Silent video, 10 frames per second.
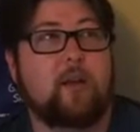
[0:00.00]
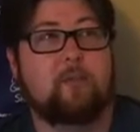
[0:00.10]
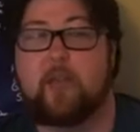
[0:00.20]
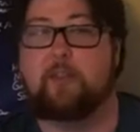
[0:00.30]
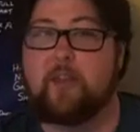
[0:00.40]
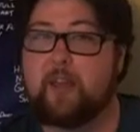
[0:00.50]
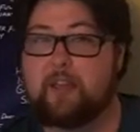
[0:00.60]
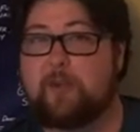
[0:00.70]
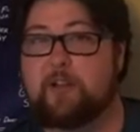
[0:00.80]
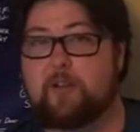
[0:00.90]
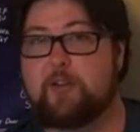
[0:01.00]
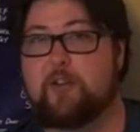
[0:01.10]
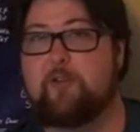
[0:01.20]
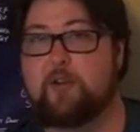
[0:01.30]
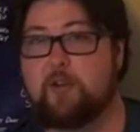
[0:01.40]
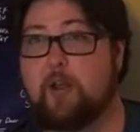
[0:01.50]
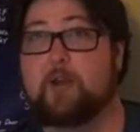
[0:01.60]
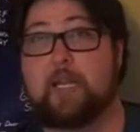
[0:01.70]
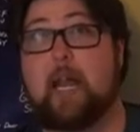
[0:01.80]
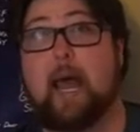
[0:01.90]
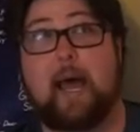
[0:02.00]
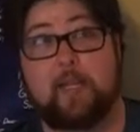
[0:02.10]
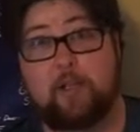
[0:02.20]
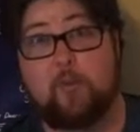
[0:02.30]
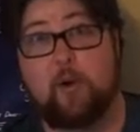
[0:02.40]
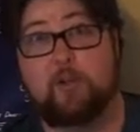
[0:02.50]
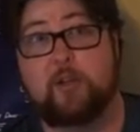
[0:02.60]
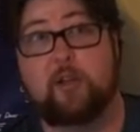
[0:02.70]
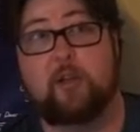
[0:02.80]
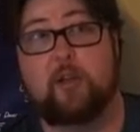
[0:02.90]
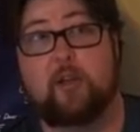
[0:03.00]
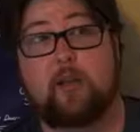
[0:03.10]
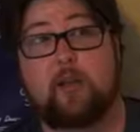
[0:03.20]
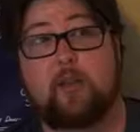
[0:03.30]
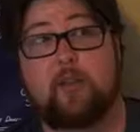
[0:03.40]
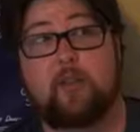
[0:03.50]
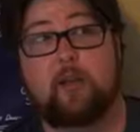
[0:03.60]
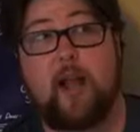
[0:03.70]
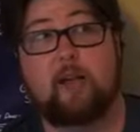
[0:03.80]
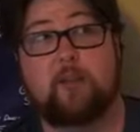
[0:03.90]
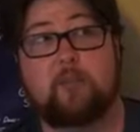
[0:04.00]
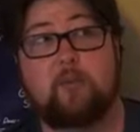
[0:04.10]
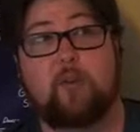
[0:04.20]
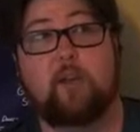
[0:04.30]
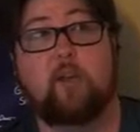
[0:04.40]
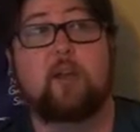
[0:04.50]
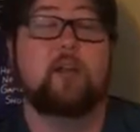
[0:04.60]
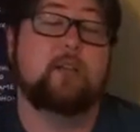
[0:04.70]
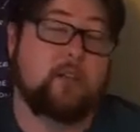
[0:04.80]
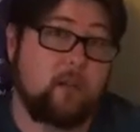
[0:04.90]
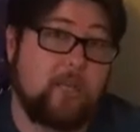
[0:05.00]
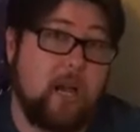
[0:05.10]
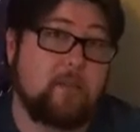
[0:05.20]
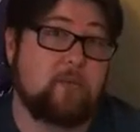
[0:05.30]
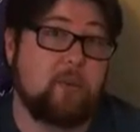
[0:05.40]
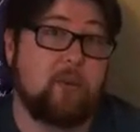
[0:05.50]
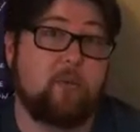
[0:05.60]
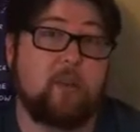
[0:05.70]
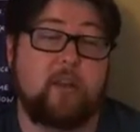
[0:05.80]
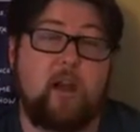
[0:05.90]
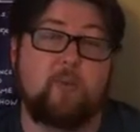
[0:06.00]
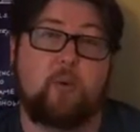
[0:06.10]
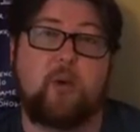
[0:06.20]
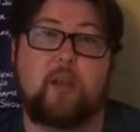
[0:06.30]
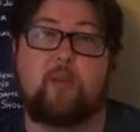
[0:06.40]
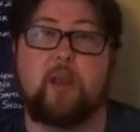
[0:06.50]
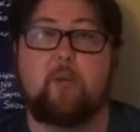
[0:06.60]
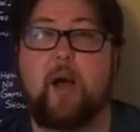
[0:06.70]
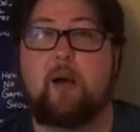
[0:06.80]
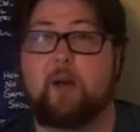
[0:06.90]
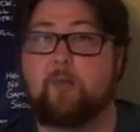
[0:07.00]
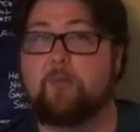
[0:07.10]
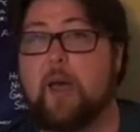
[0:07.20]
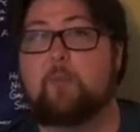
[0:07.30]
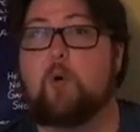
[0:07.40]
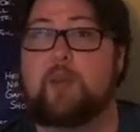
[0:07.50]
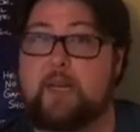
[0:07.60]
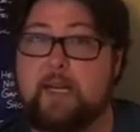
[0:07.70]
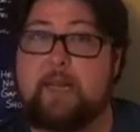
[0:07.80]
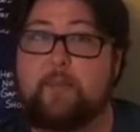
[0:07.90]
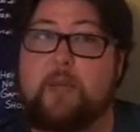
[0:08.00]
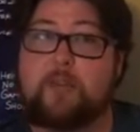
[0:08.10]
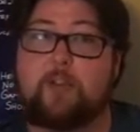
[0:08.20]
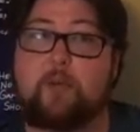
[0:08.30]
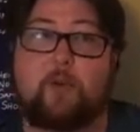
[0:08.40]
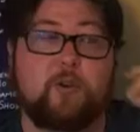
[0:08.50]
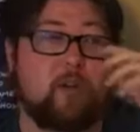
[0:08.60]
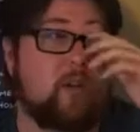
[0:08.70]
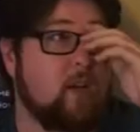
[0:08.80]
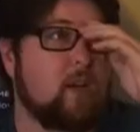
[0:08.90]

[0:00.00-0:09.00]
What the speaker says: The other thing, as I mentioned, there's slow motion. There is a lot of slow motion in the third act of this movie. Sometimes it's really, really on point, and you're like, wow, that moment needed to be in slow motion.